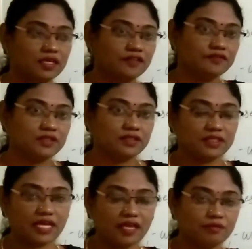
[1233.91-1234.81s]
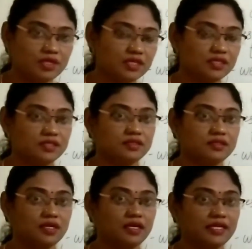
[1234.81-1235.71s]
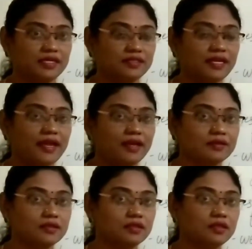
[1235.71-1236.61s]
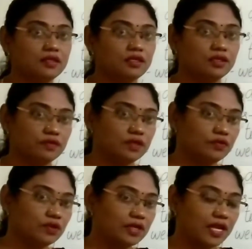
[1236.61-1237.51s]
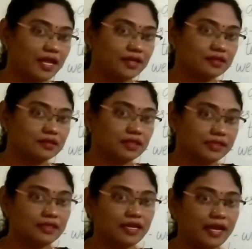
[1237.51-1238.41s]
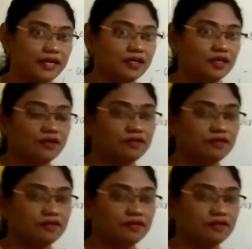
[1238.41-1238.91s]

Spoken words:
If the time is at exact 12 o'clock at night,